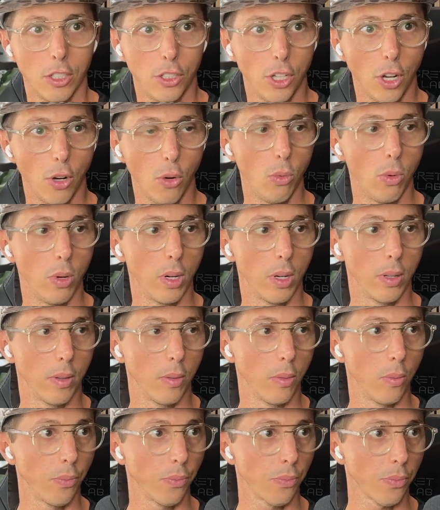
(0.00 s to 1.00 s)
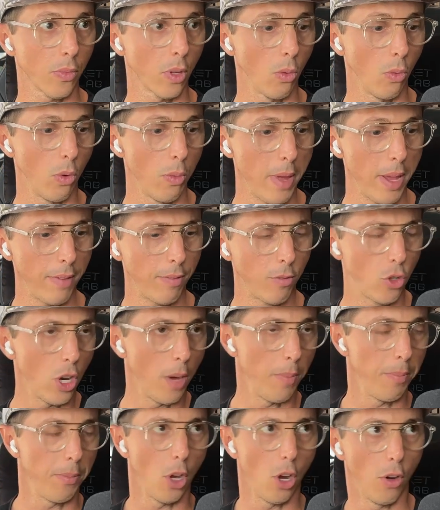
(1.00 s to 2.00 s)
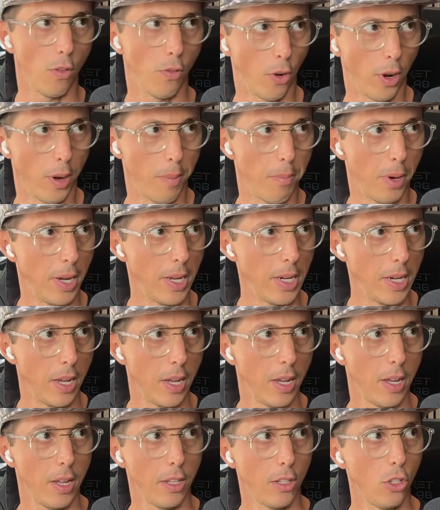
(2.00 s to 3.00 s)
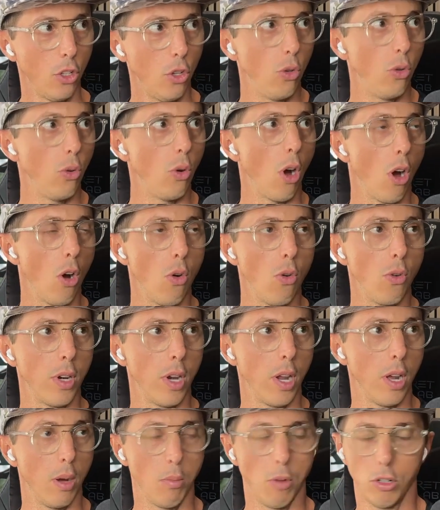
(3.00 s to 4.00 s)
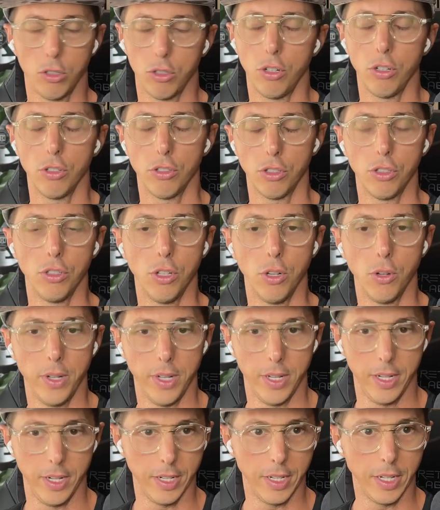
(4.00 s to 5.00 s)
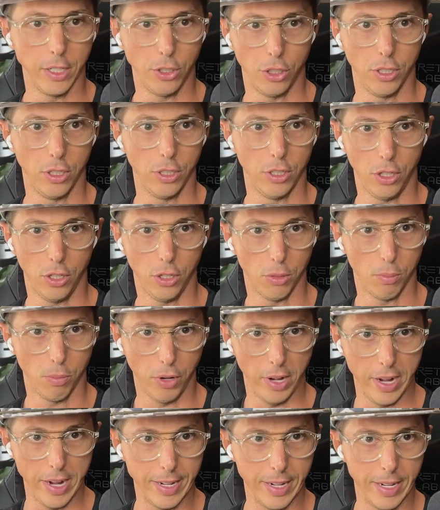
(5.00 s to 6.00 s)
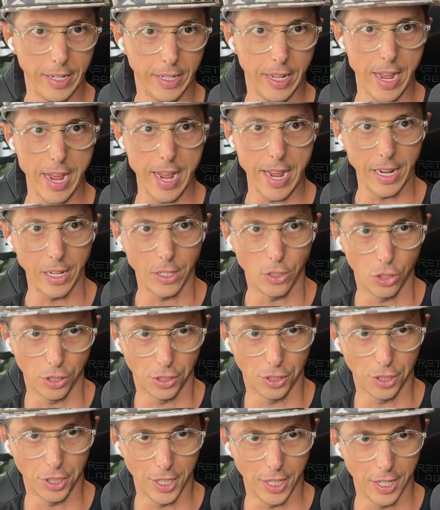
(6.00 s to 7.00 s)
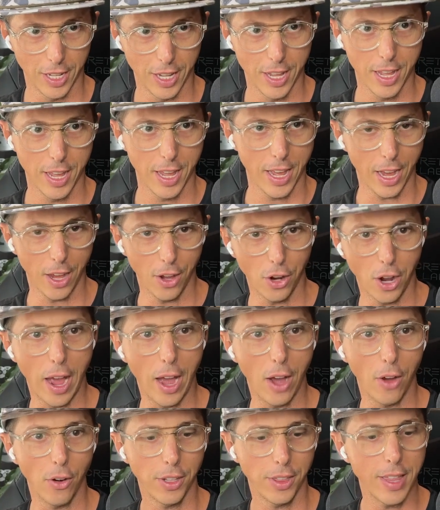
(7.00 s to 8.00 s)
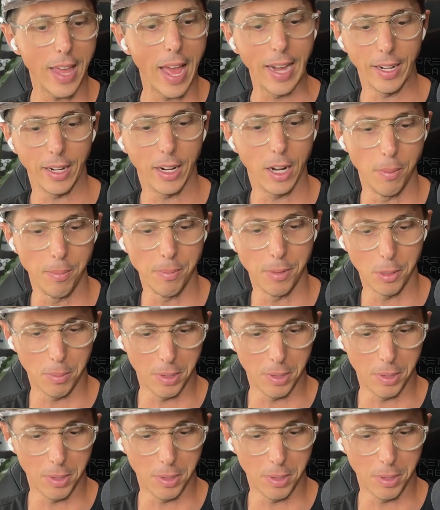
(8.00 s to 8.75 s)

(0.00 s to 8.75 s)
So we may have jumped over it, but you own a martial arts studio in addition to your branding agency. How did that come to